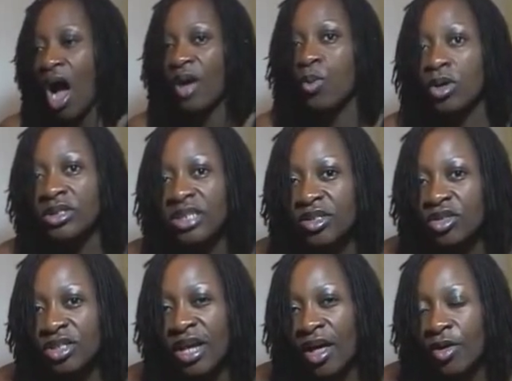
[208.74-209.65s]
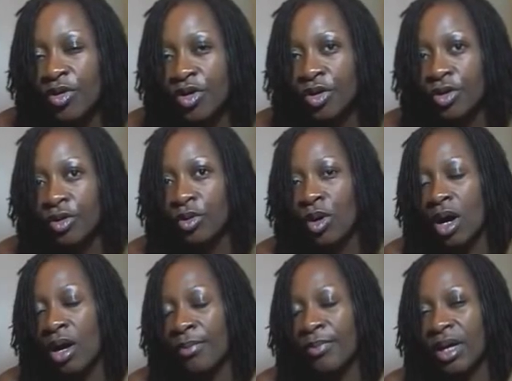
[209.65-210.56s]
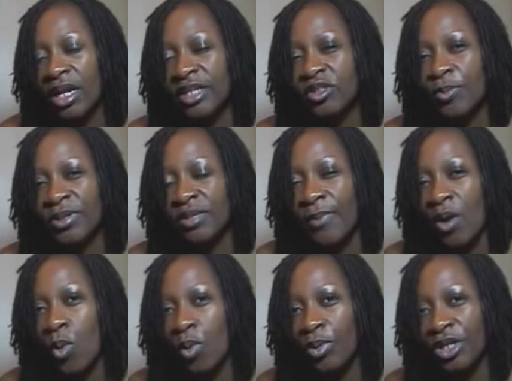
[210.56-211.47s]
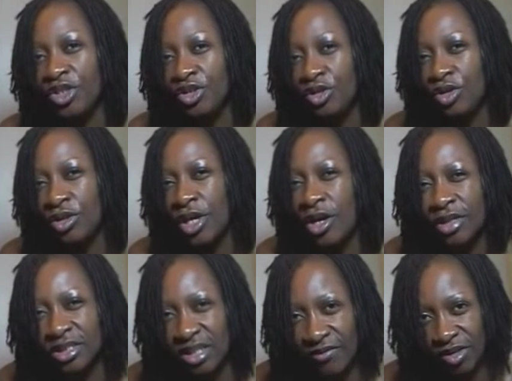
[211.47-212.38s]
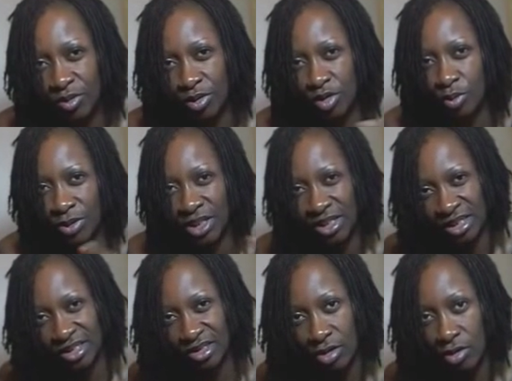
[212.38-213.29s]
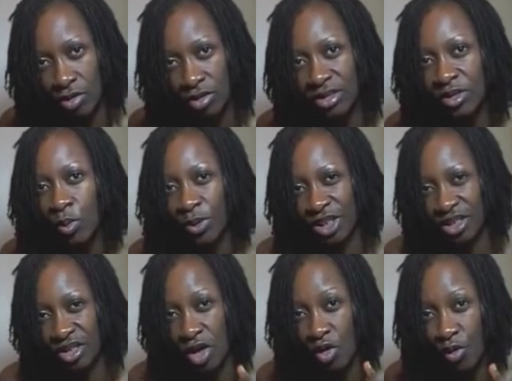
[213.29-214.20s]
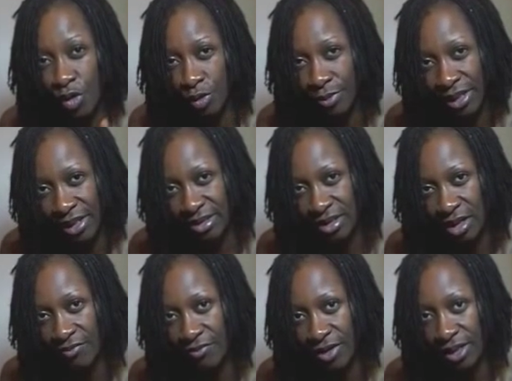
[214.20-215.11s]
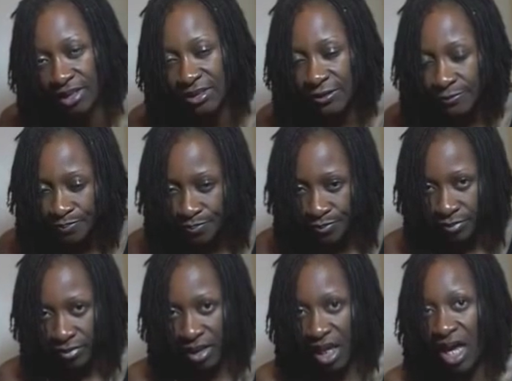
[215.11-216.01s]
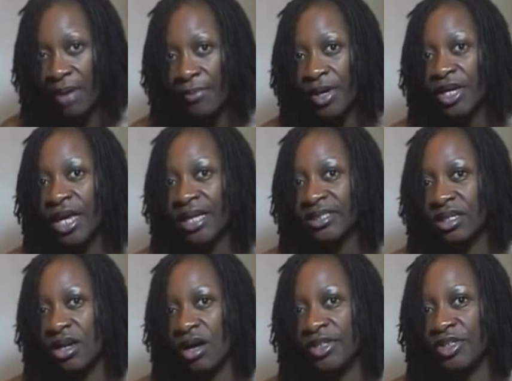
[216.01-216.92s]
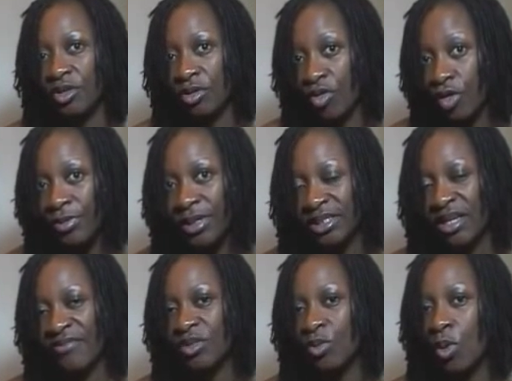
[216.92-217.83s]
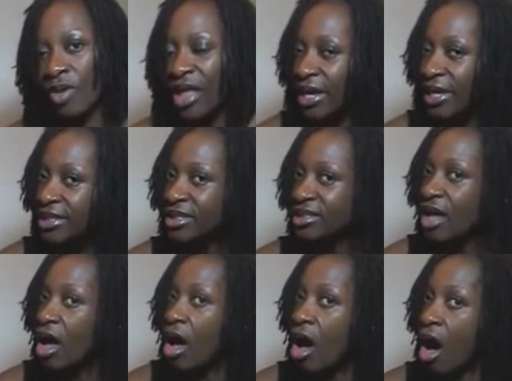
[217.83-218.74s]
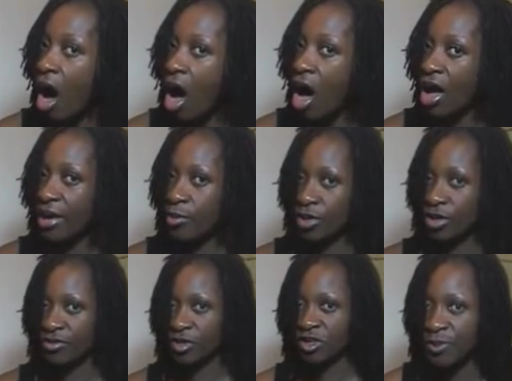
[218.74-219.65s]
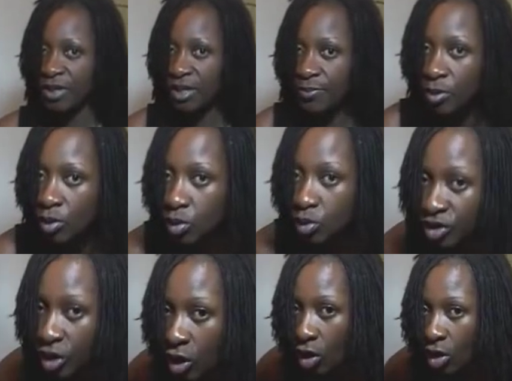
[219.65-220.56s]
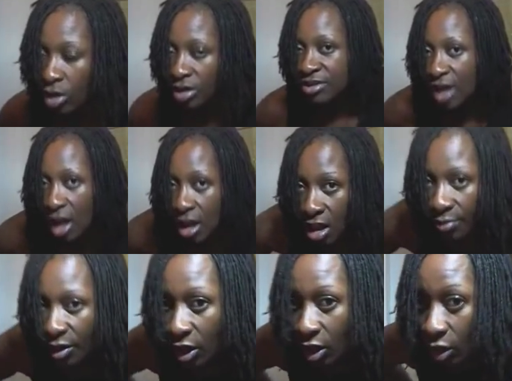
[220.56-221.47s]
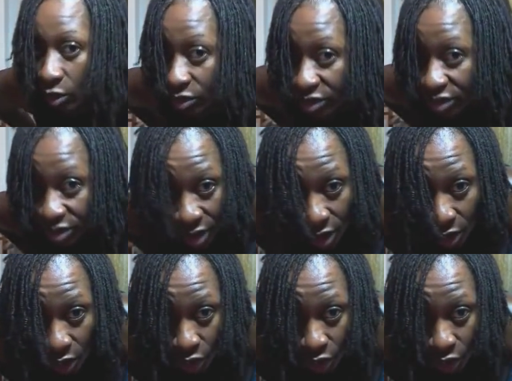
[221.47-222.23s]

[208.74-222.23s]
I wanted to tell you um, a little bit about what we, the other service we do with Sisterlocks, which is a grooming service. Um, gets and I do a grooming service, and what that is is I am one of those people whose locks, I'll come close,